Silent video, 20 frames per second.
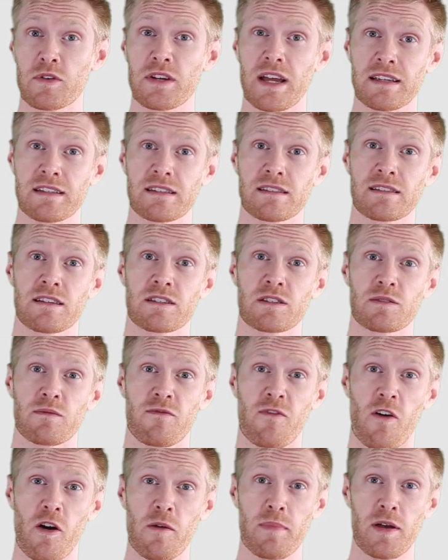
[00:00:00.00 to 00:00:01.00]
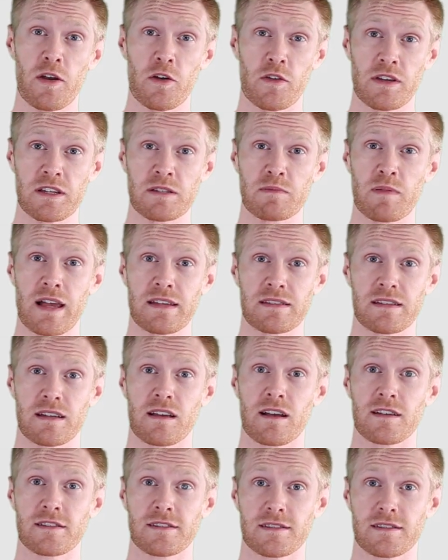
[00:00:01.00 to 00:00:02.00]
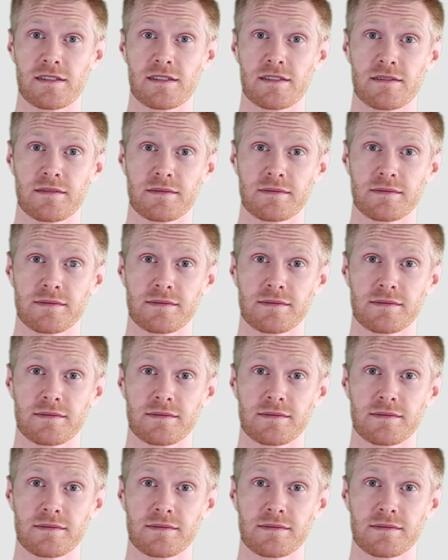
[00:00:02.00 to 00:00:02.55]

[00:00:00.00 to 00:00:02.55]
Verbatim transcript: and protects the system far better than its plastic cousins.